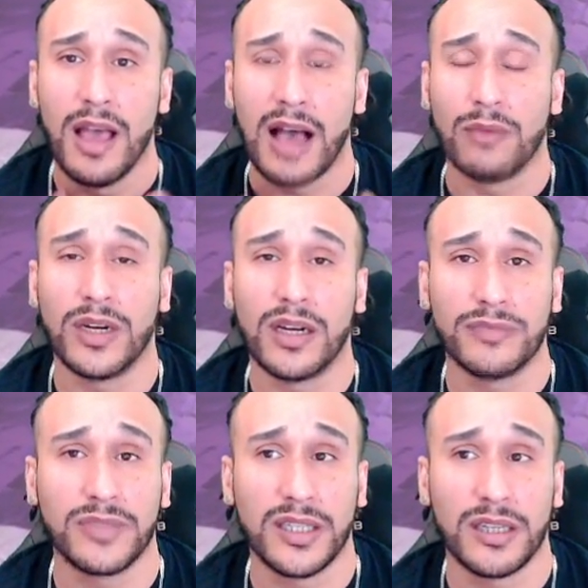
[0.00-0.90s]
I would
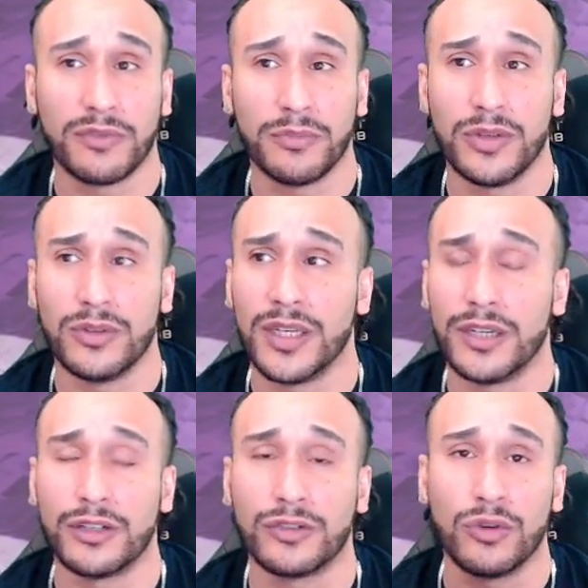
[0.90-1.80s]
love to hear from you,
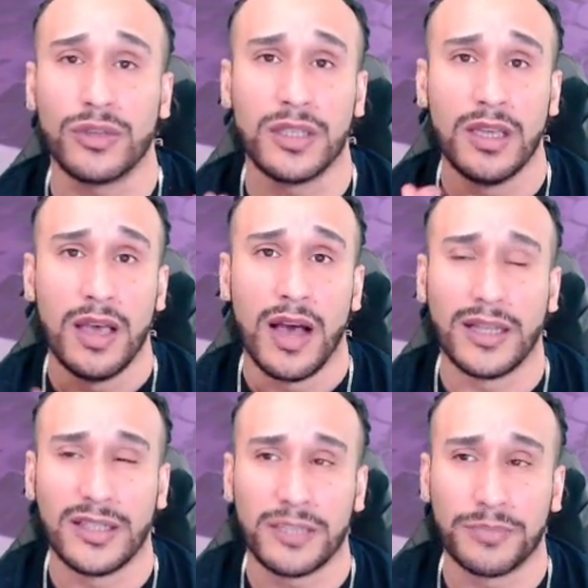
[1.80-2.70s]
hear your thoughts
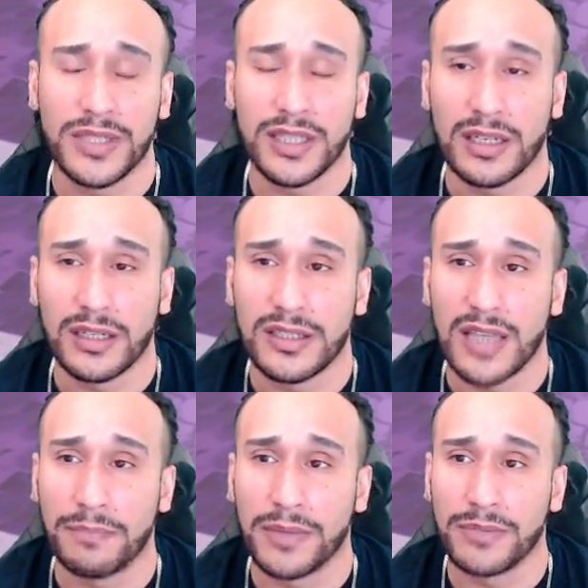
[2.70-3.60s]
on this particular
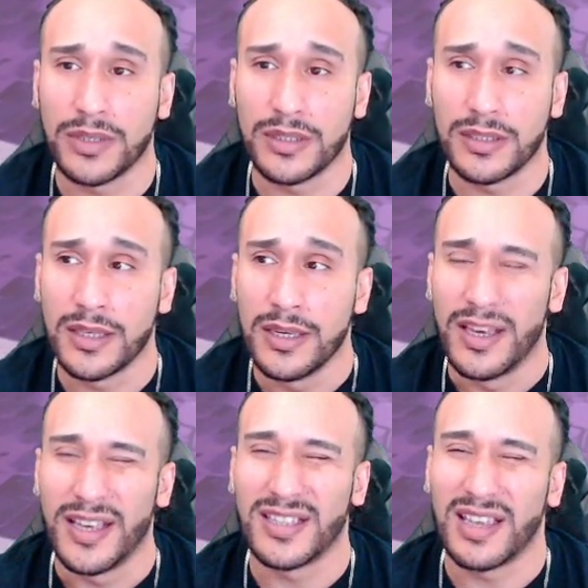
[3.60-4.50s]
topic, because
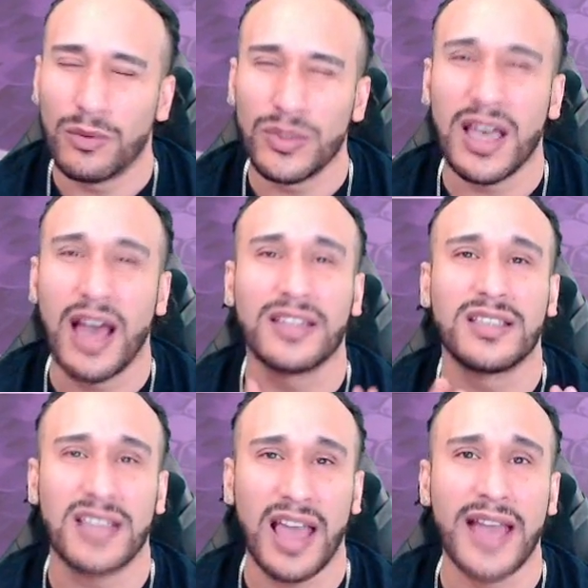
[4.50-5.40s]
it was kind of
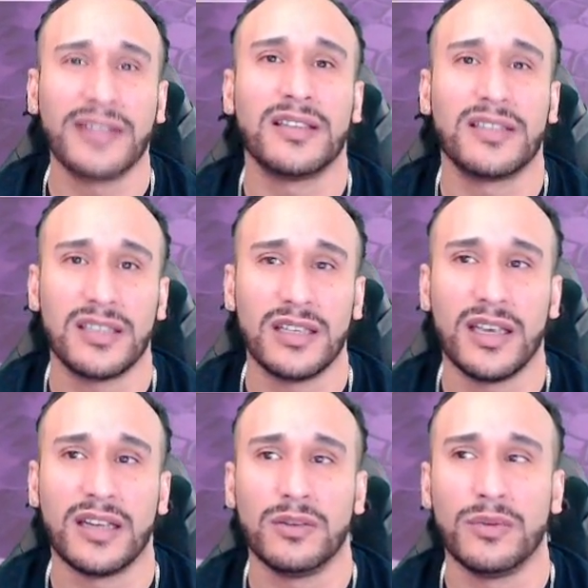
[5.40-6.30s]
sad to
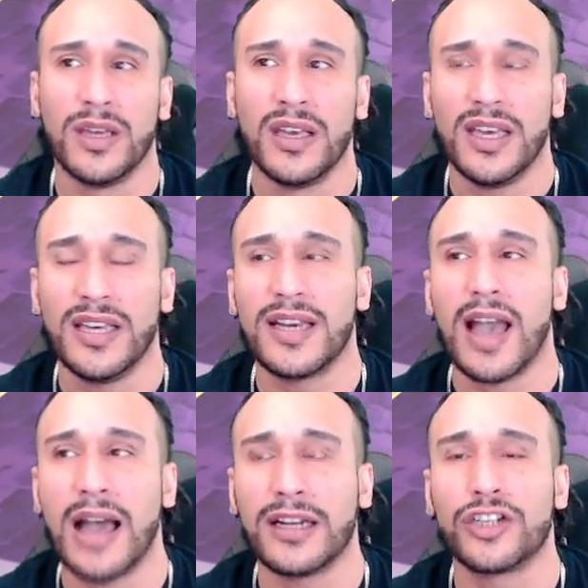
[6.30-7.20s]
see. And he
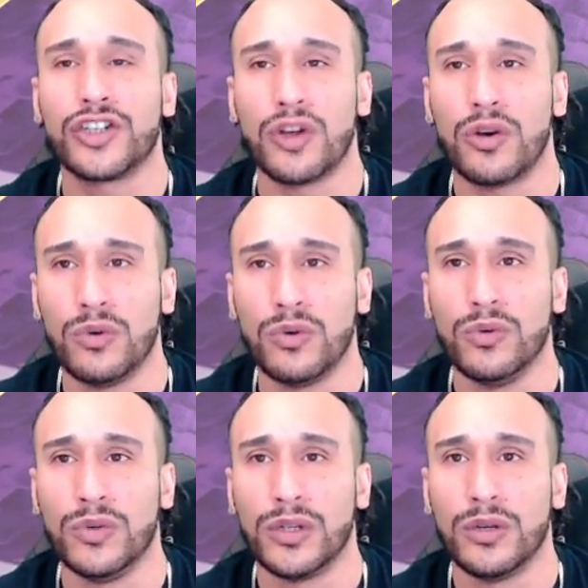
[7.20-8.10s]
kind of
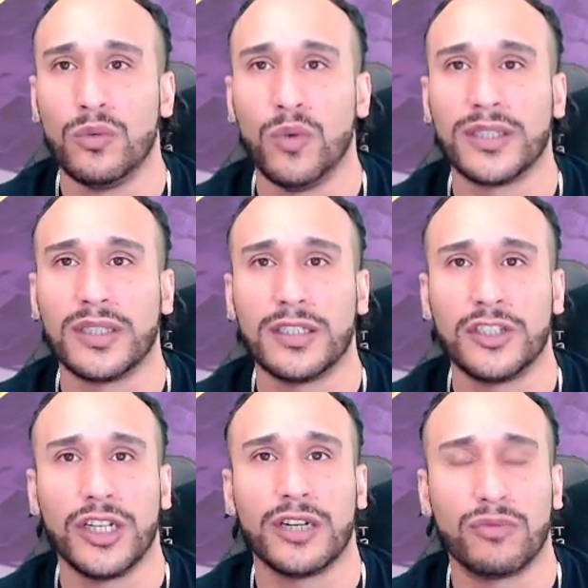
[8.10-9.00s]
showed what this
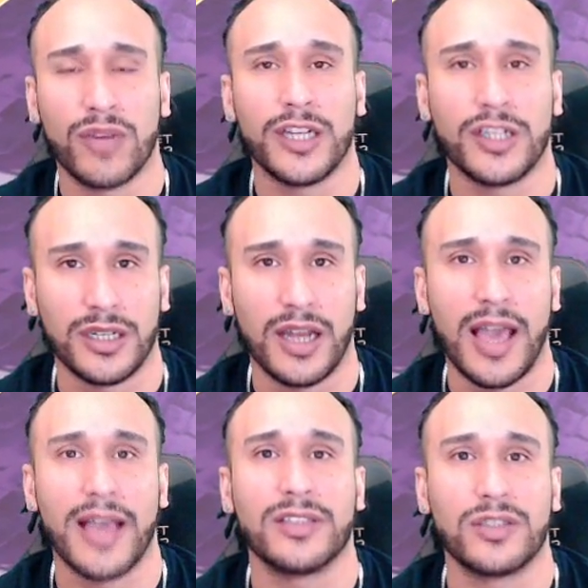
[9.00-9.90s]
generation
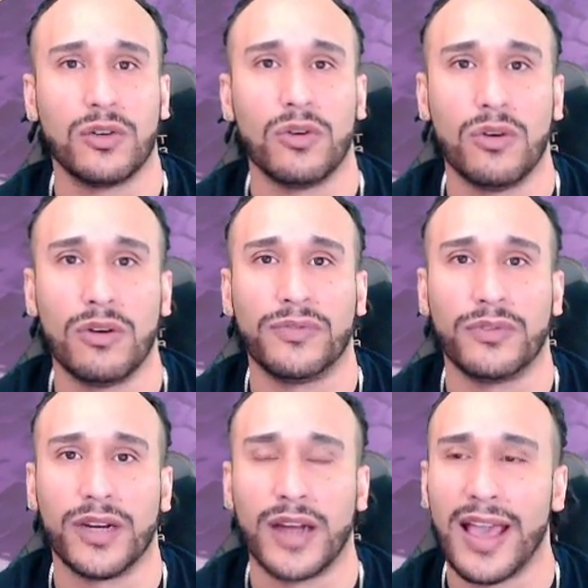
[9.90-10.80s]
has to
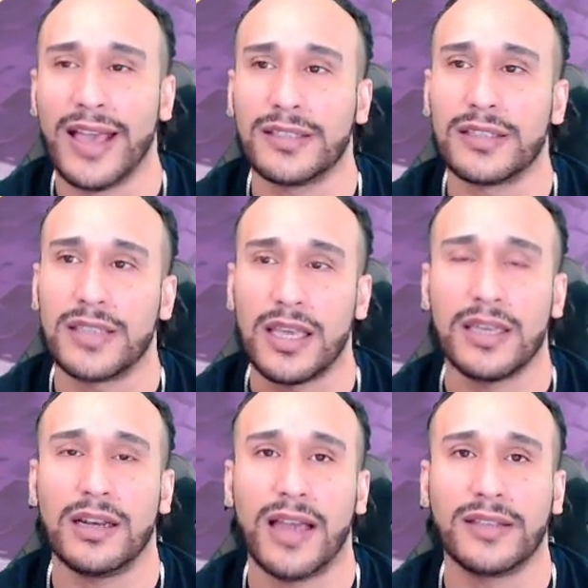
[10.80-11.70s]
offer. And I hate to say
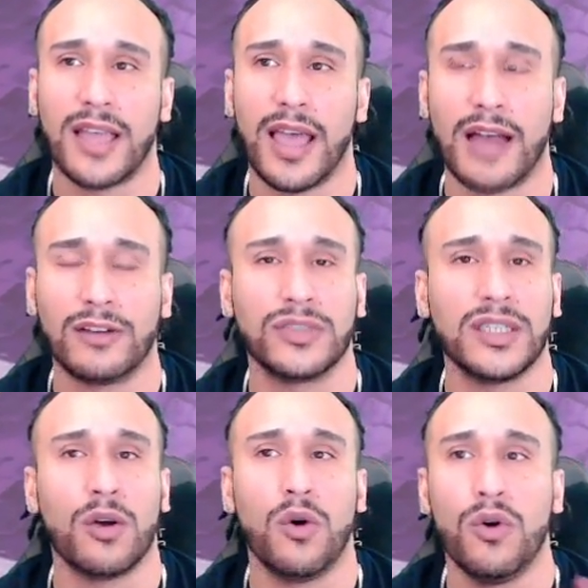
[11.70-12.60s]
it like that, I don't
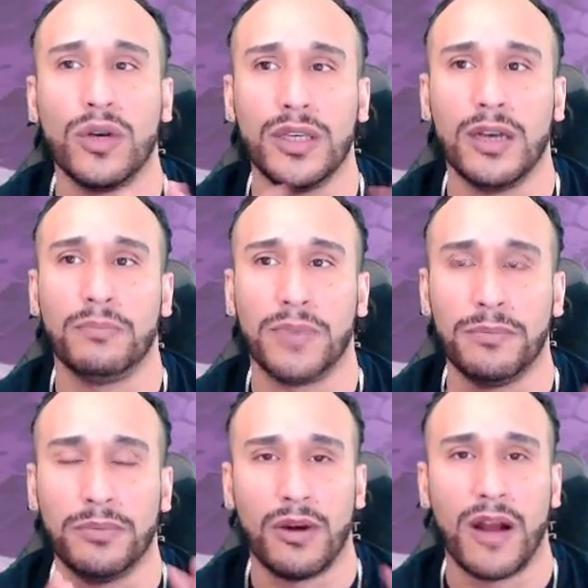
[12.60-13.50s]
think all young
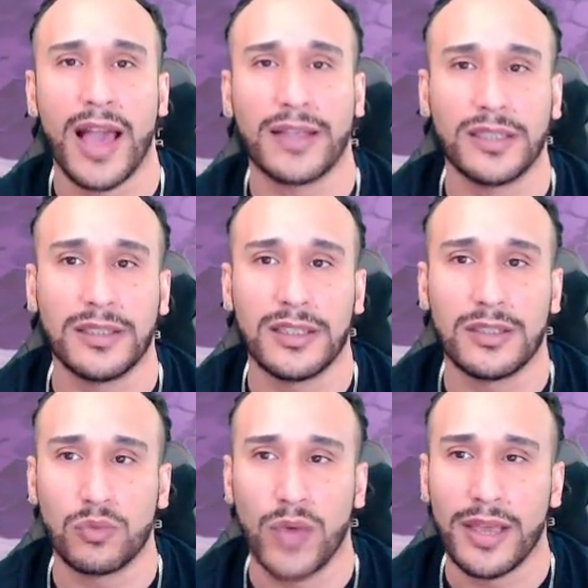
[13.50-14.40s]
people are acting
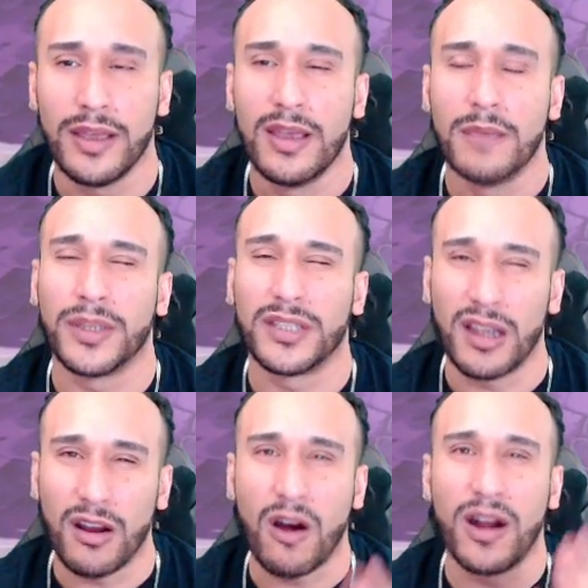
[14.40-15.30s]
this way, but
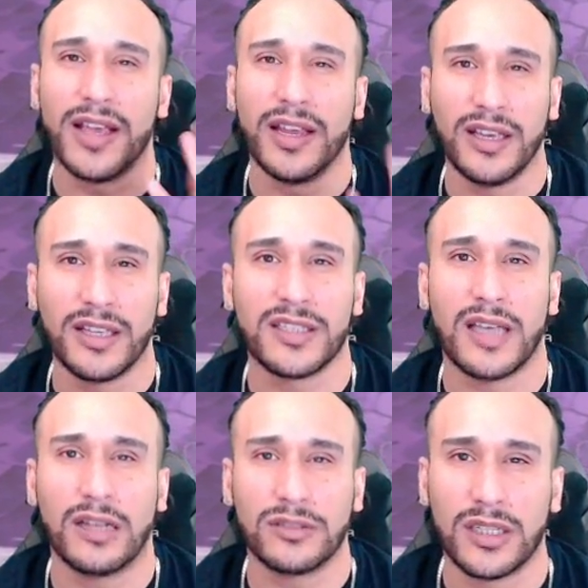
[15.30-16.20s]
there are idiots
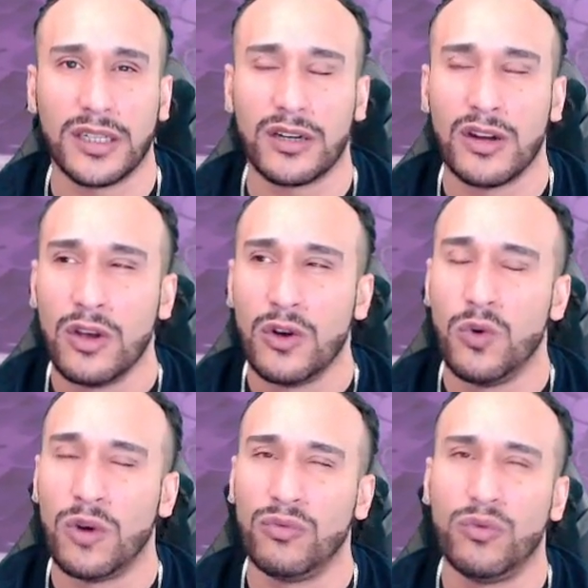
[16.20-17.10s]
out there
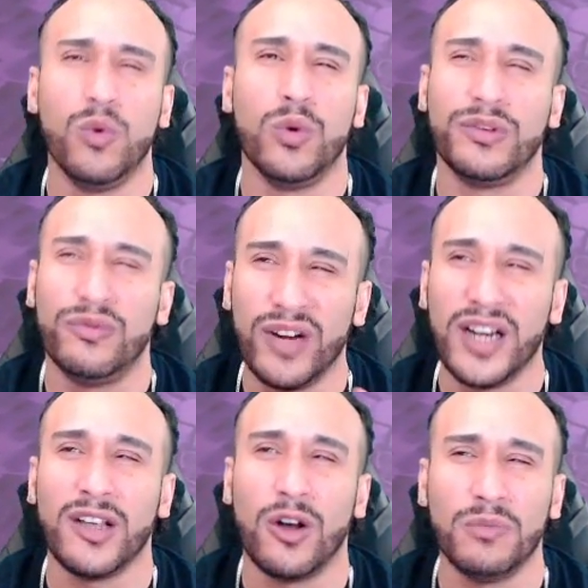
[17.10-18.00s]
who would
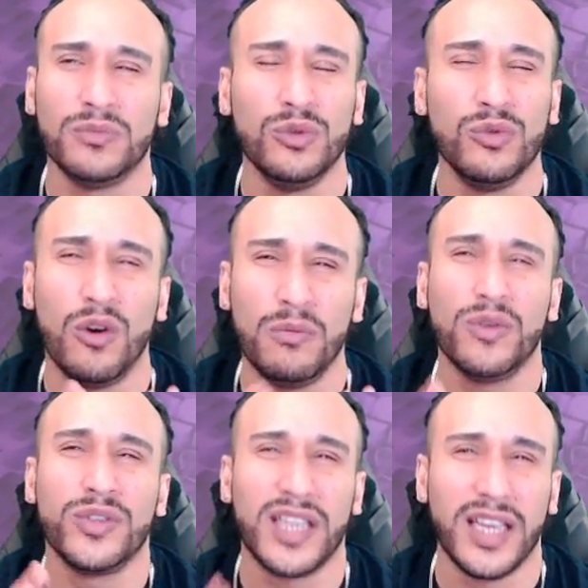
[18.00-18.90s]
really do
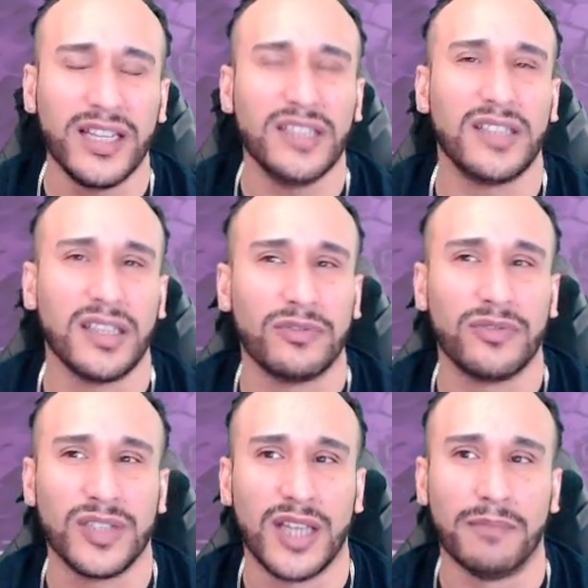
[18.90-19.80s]
almost anything
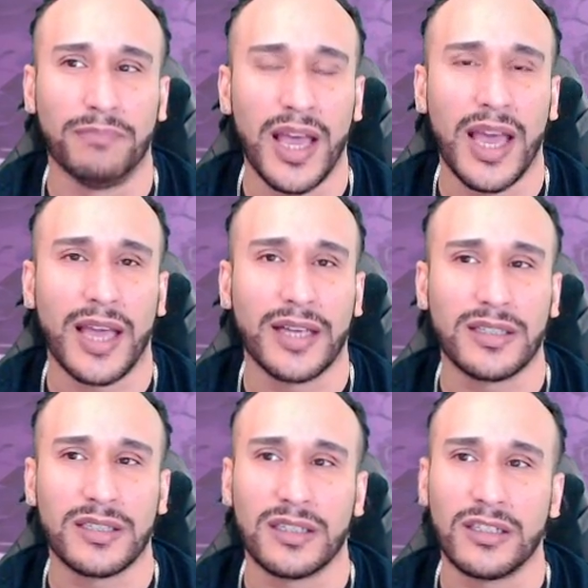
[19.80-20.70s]
for that bag,
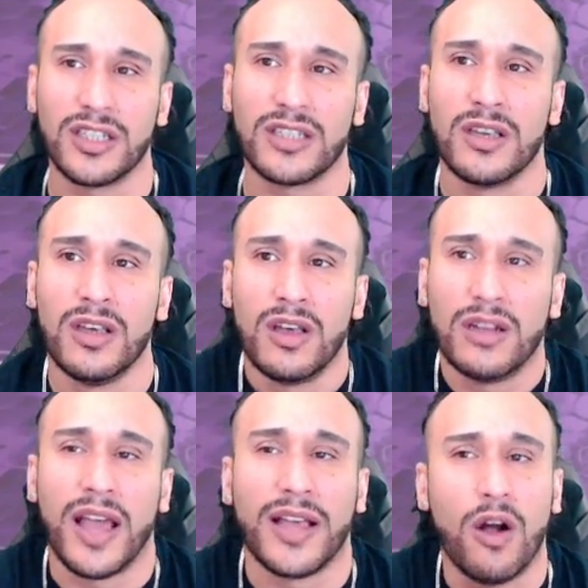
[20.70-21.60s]
instead of just
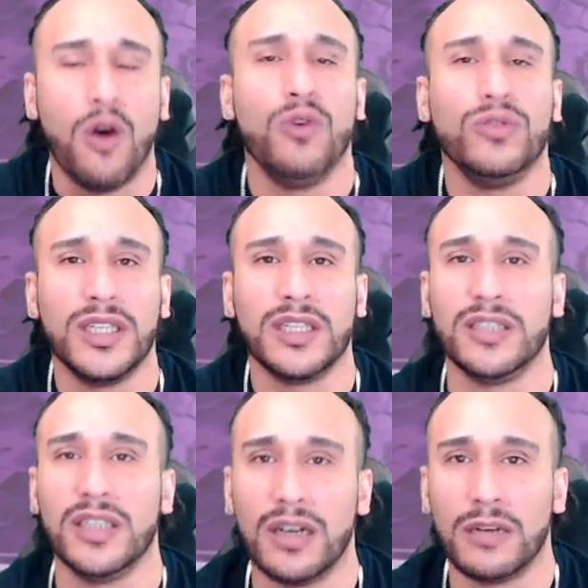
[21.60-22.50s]
like
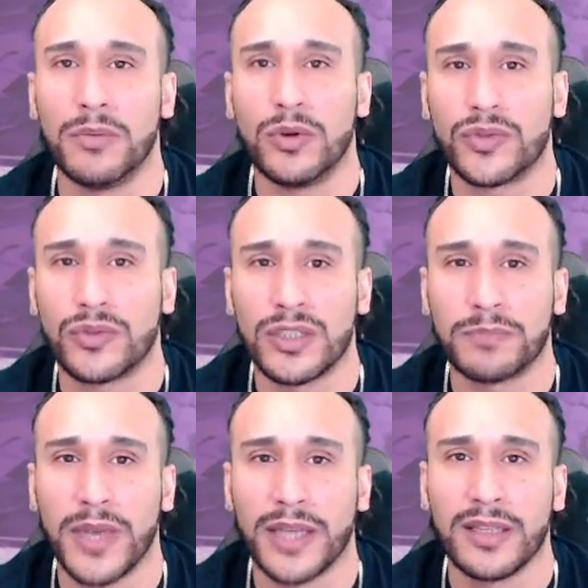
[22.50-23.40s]
holding the utmost
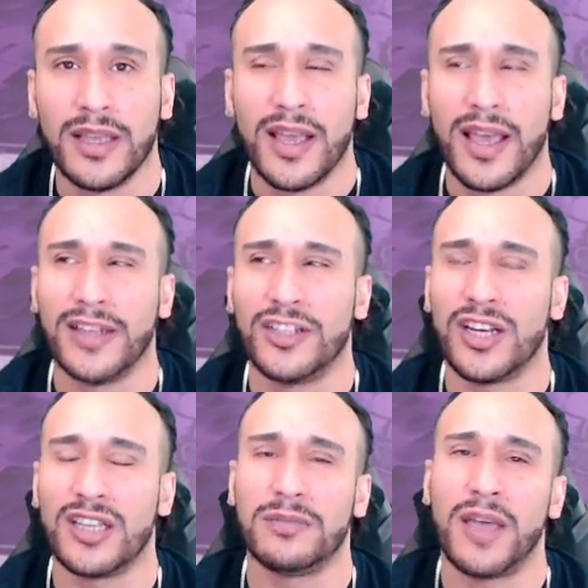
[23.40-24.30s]
respect and
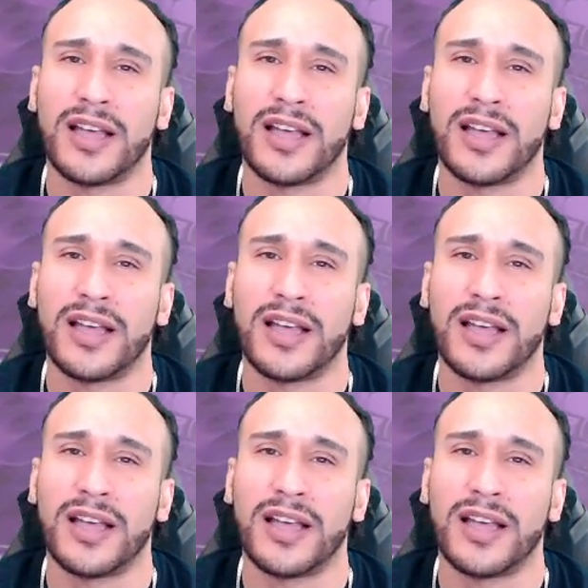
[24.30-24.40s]
just